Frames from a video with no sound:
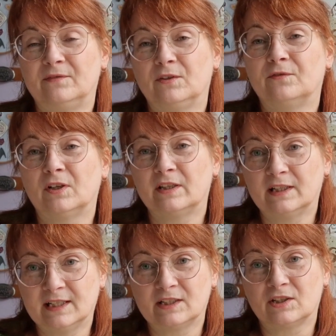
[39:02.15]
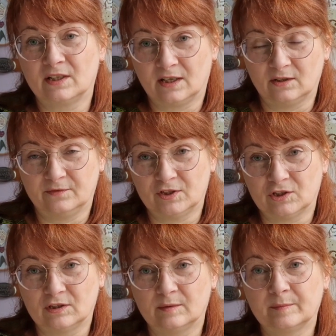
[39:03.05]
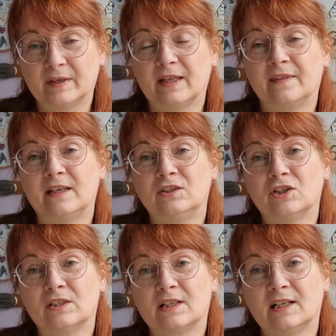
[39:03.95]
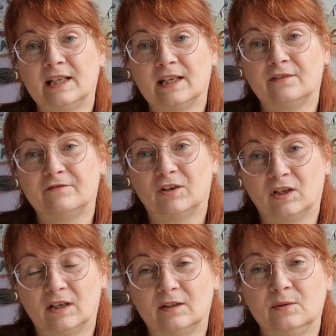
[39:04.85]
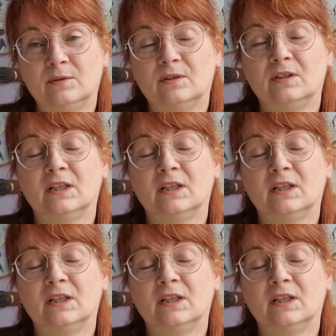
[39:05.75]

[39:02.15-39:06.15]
If you follow the link to the Ko-fi shop and then just click follow,